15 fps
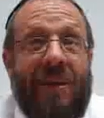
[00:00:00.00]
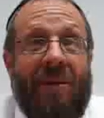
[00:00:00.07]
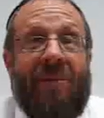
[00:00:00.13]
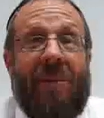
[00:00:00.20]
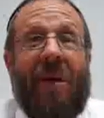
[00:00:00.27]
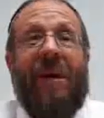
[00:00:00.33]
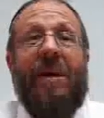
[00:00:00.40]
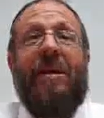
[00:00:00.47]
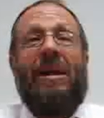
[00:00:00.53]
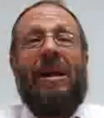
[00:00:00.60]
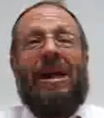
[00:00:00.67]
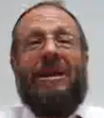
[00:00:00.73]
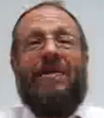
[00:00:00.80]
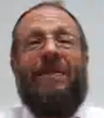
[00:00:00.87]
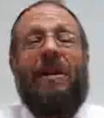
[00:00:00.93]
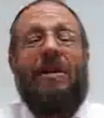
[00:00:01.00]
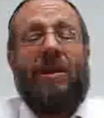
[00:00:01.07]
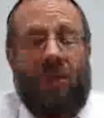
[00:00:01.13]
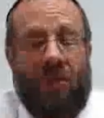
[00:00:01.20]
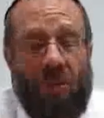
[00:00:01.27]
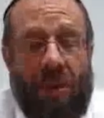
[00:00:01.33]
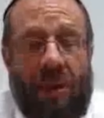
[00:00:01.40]
right, has to be
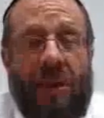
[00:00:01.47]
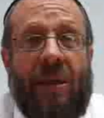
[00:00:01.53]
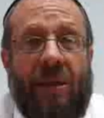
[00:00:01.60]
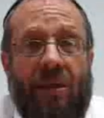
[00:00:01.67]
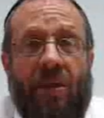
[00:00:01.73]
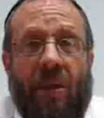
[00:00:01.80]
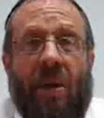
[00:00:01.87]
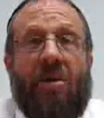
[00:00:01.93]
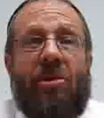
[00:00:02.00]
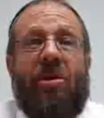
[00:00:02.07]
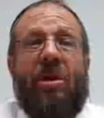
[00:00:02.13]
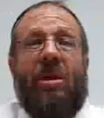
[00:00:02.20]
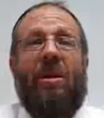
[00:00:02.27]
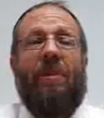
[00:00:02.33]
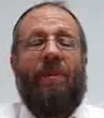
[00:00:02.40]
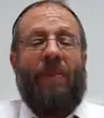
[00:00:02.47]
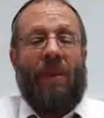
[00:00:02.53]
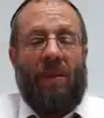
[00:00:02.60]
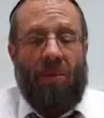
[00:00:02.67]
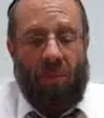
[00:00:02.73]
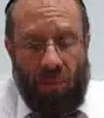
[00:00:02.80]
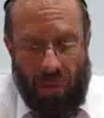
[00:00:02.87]
understood in conjunction
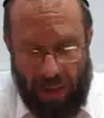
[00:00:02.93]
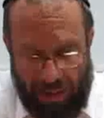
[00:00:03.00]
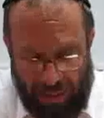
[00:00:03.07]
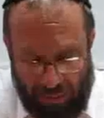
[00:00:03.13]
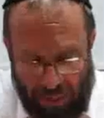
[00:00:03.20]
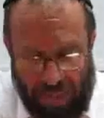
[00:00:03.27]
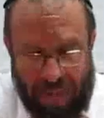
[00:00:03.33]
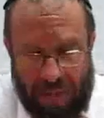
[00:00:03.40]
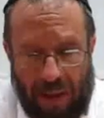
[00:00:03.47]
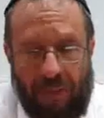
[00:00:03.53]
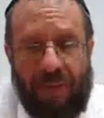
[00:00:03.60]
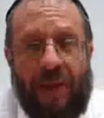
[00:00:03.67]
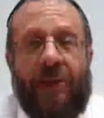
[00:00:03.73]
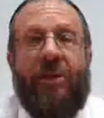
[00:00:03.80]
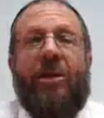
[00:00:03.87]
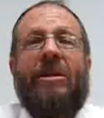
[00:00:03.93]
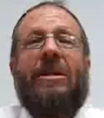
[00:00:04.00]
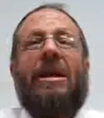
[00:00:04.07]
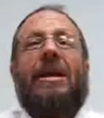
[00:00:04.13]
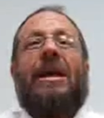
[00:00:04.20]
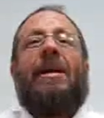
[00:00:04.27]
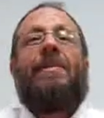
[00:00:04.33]
with Rabbi Soloveitchik's
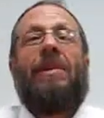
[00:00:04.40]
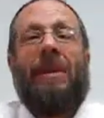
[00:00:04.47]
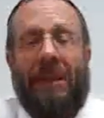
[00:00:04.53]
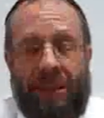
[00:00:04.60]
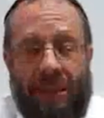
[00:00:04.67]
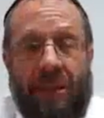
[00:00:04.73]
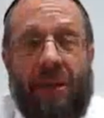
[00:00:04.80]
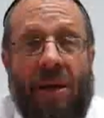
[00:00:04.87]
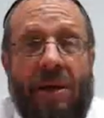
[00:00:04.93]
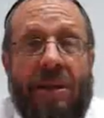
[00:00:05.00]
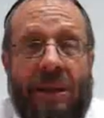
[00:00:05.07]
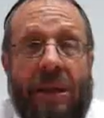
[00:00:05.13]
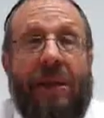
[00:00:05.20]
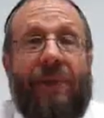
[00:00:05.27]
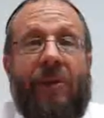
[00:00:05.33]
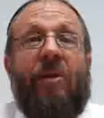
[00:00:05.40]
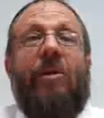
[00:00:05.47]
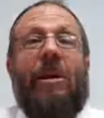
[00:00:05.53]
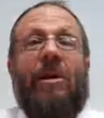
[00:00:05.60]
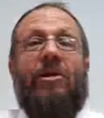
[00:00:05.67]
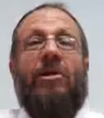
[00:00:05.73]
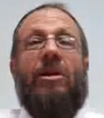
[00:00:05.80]
Kabbalistic understanding of
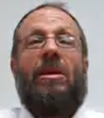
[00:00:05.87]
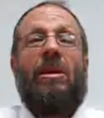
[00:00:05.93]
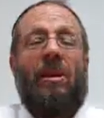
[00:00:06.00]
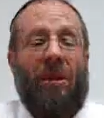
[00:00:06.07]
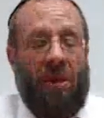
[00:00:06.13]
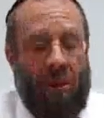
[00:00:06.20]
creation,